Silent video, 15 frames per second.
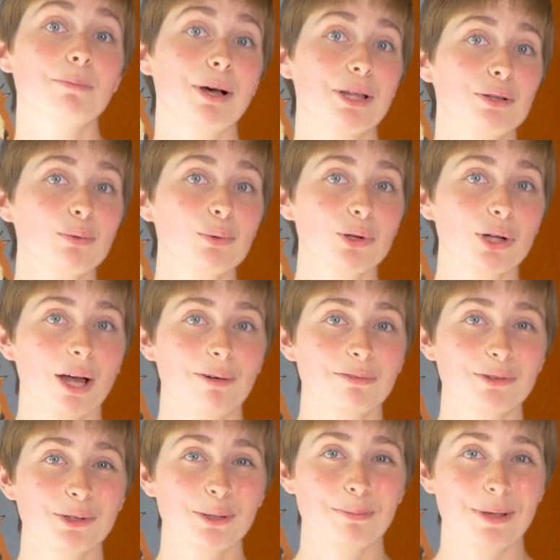mother will come
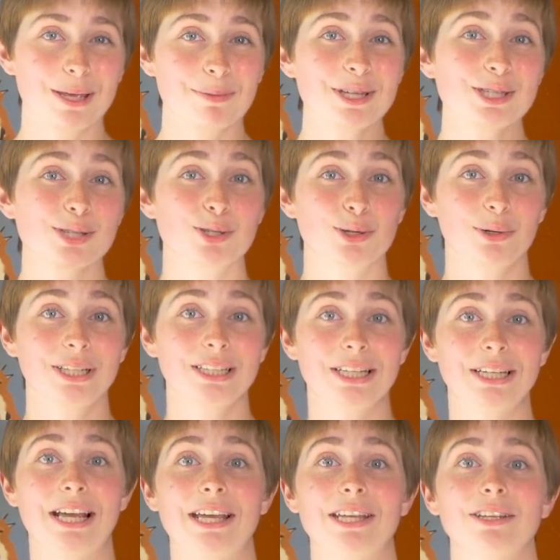for the babies during
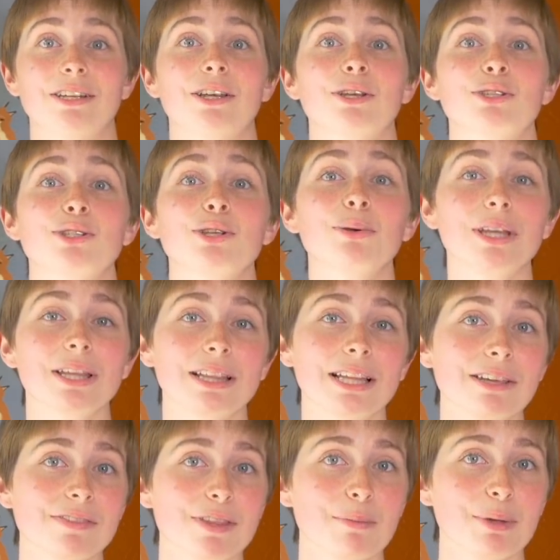the night, so you can
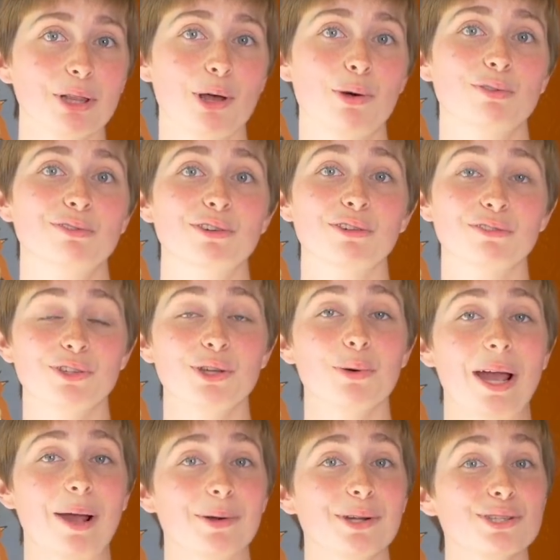leave them alone for a few
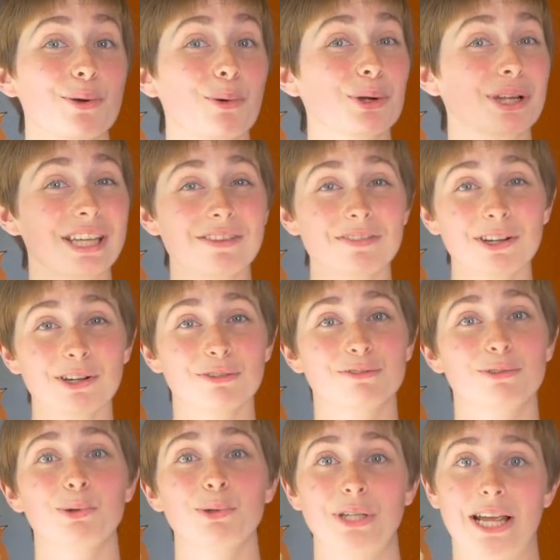hours or even a
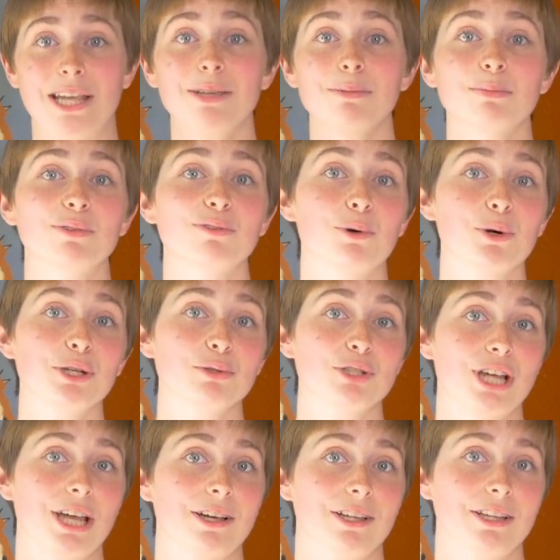full night before you
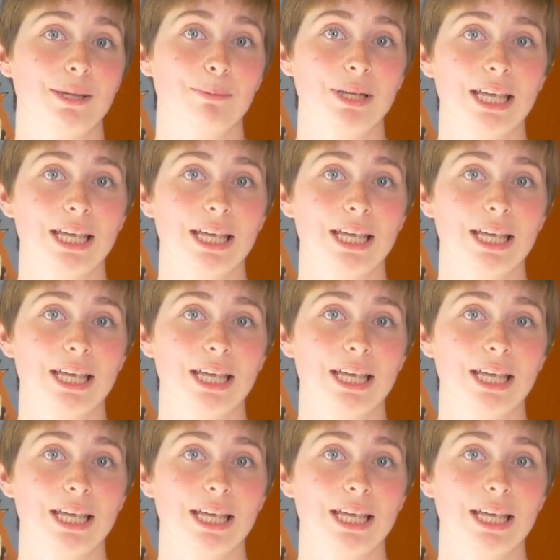check on them